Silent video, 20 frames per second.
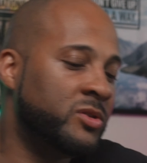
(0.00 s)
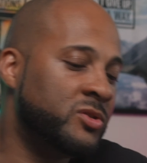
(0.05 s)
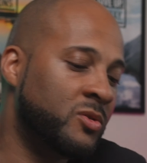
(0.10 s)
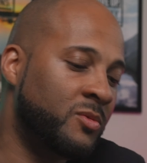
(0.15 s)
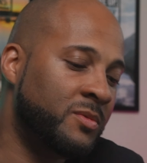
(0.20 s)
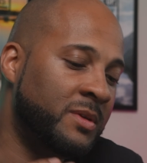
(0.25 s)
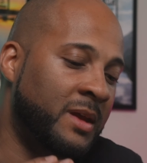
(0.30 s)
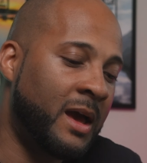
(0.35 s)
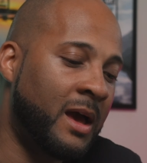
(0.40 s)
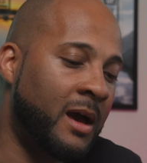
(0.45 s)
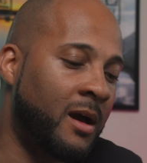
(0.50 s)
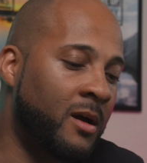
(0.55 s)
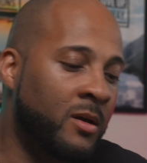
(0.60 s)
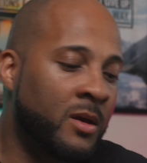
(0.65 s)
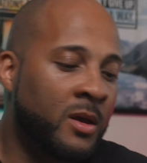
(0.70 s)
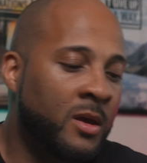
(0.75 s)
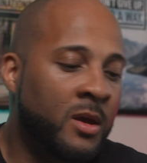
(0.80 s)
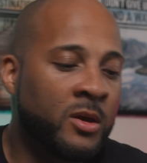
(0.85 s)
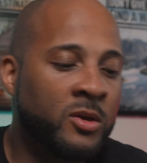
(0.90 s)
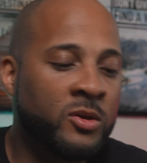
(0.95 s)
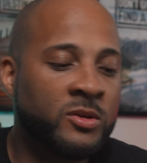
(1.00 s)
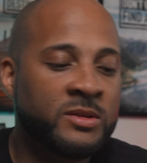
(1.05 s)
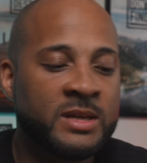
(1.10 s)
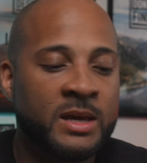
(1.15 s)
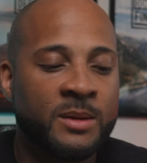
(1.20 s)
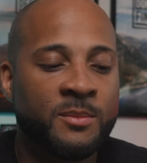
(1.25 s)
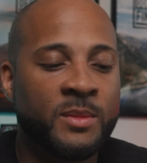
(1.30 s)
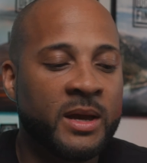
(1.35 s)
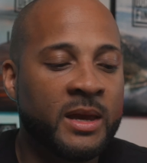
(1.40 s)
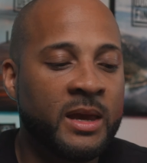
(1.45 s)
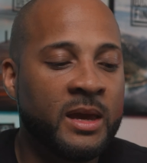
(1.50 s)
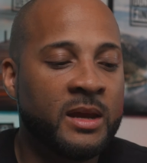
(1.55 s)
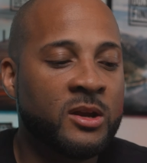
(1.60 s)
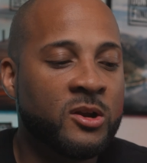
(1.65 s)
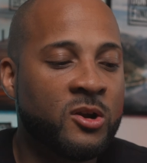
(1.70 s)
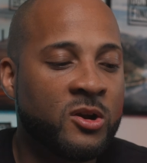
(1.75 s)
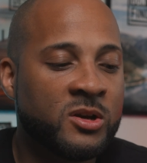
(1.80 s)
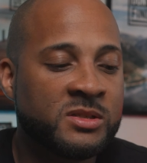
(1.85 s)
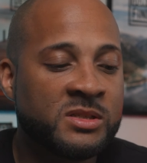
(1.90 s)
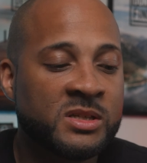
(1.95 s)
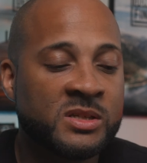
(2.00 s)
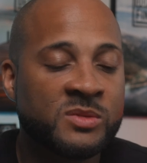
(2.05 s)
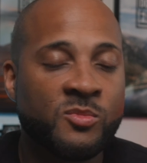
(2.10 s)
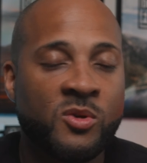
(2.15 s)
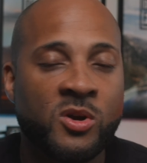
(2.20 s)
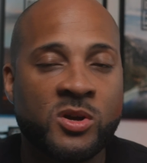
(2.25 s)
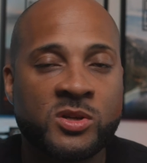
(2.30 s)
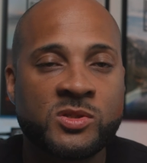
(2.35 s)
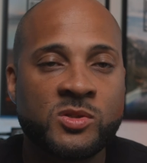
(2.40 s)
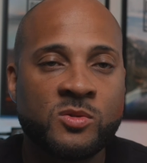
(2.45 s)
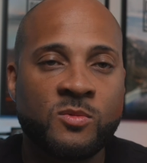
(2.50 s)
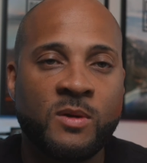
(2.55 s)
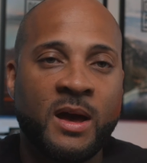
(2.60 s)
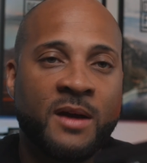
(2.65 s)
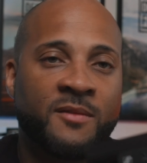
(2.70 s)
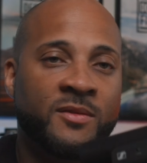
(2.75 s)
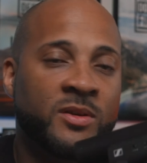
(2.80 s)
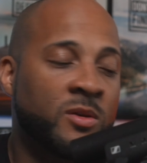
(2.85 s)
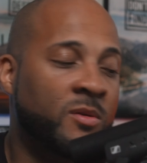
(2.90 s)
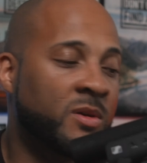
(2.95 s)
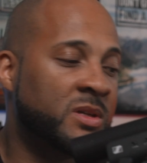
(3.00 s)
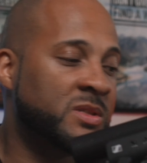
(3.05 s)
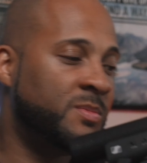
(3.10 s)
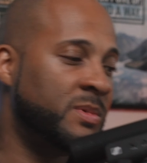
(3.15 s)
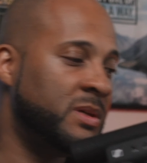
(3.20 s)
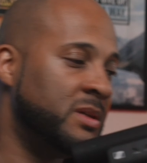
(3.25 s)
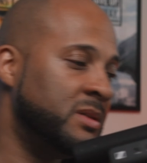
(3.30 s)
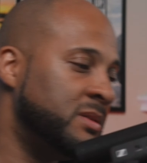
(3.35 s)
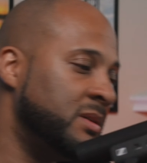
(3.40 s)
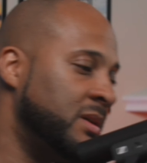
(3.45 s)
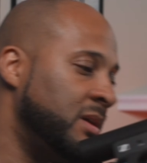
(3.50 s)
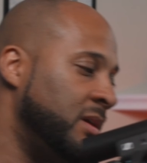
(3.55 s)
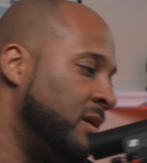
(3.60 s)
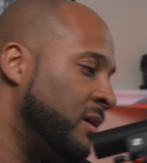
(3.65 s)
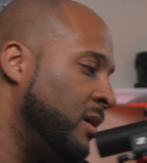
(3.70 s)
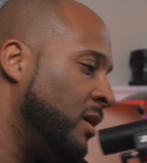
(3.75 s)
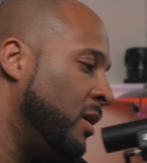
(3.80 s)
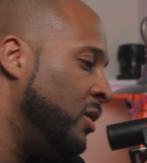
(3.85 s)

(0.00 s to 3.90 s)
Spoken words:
So now you take my Canon R6 Mark II, I have a USB-C,